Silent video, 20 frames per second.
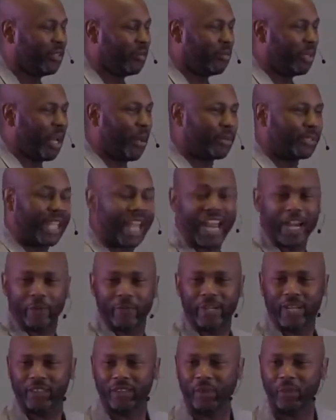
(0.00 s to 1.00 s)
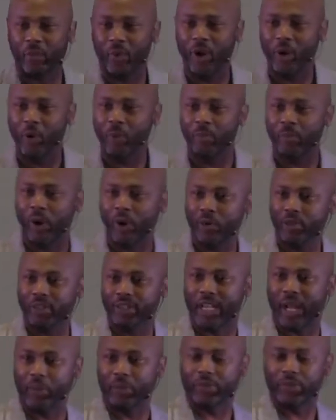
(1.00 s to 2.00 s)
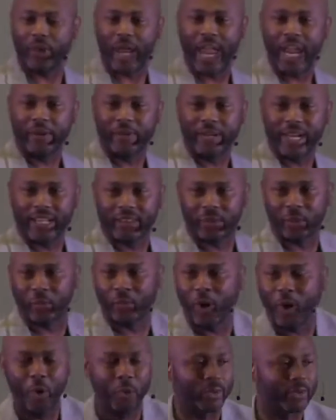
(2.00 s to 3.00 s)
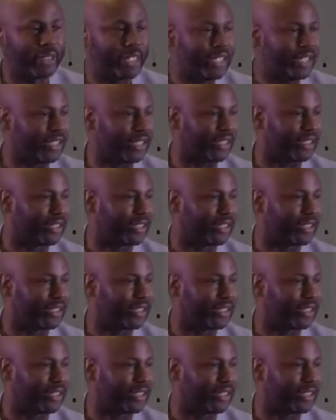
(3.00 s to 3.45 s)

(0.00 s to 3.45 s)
But I was angry at the wrong person. I was angry at the wrong thing.